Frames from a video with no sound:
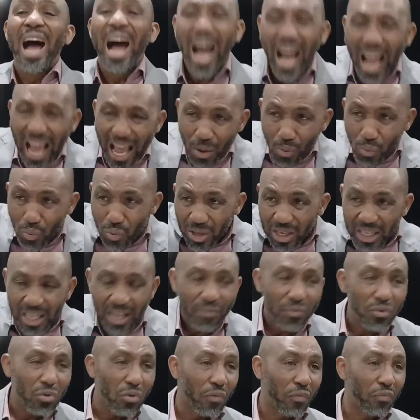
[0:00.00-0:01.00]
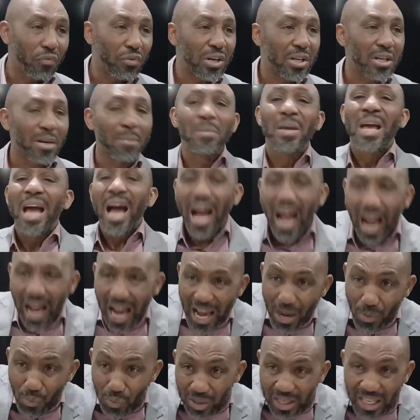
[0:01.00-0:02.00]
I will give you freedom.
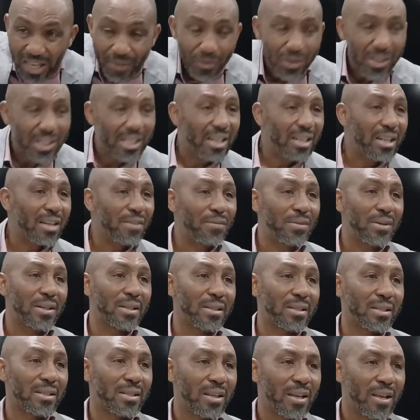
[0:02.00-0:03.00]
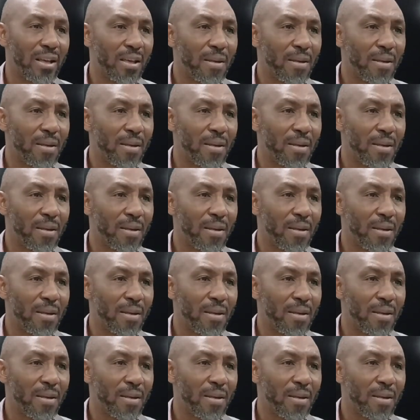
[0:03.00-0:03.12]
I will give you deliverance.